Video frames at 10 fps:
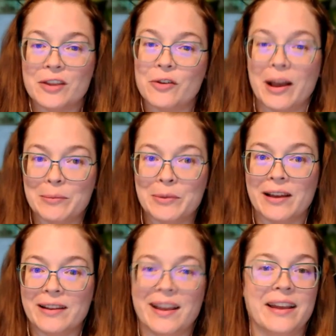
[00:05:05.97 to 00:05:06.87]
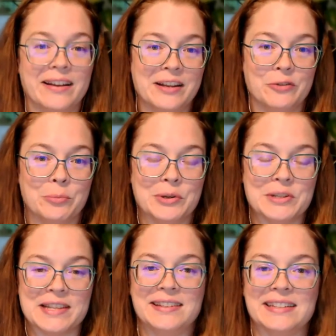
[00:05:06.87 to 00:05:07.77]
though I'm not at
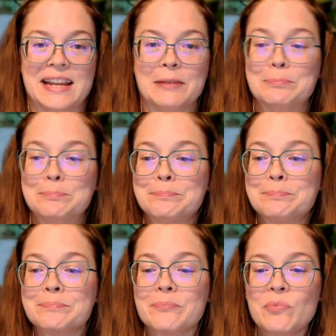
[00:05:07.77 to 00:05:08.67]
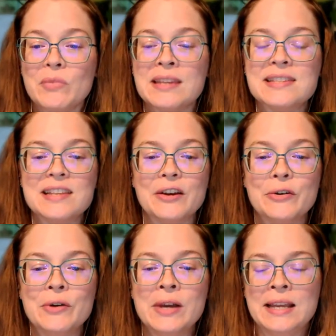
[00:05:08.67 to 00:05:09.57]
100% today.
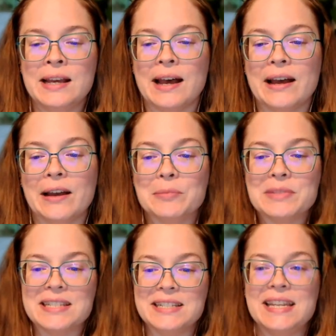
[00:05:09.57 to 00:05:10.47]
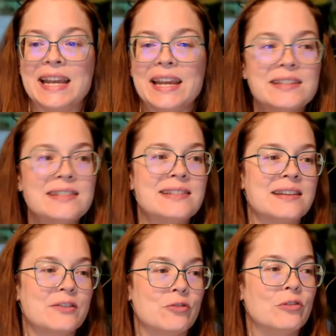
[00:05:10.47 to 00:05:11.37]
So today's
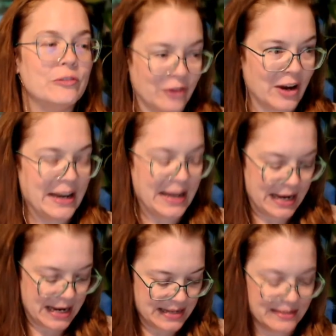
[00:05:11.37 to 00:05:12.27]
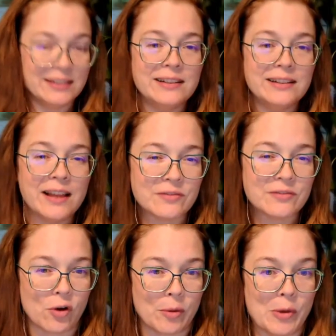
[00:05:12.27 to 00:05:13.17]
Goal Friday is a little less
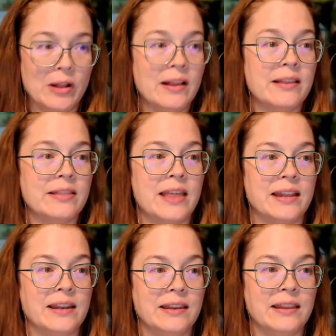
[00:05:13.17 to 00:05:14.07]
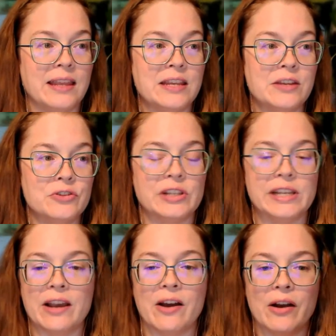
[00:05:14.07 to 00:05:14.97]
formal than they
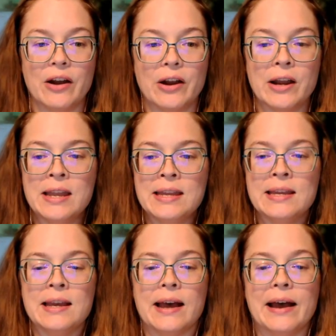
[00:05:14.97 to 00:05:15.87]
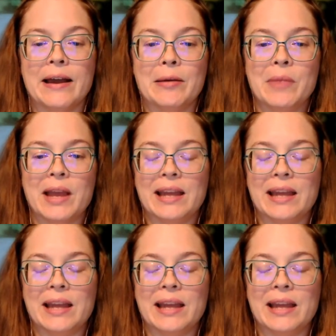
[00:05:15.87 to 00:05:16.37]
usually are. I